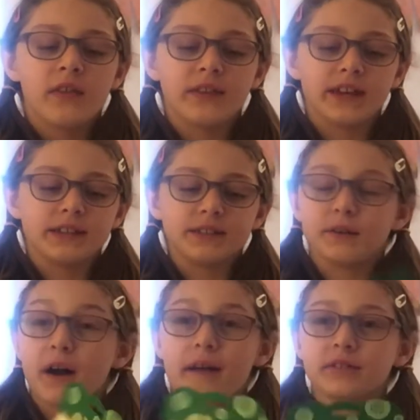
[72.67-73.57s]
these you
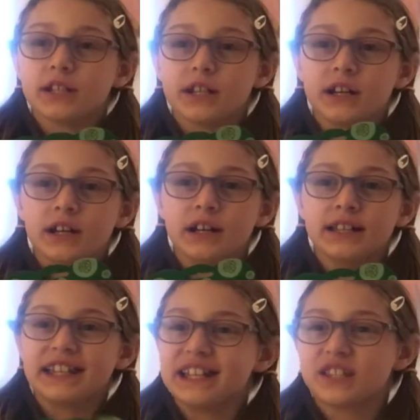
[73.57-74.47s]
don't have to
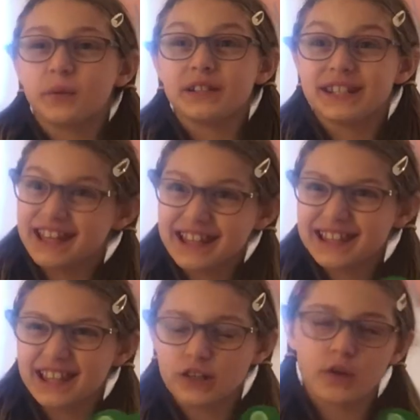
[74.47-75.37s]
get so
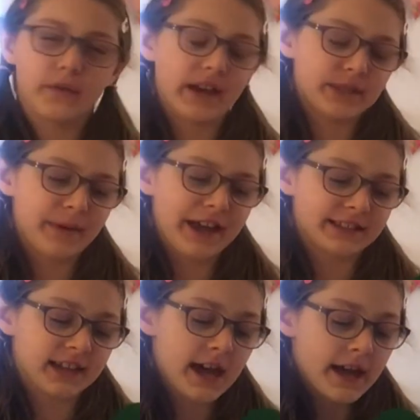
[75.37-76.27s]
intense into the face mask.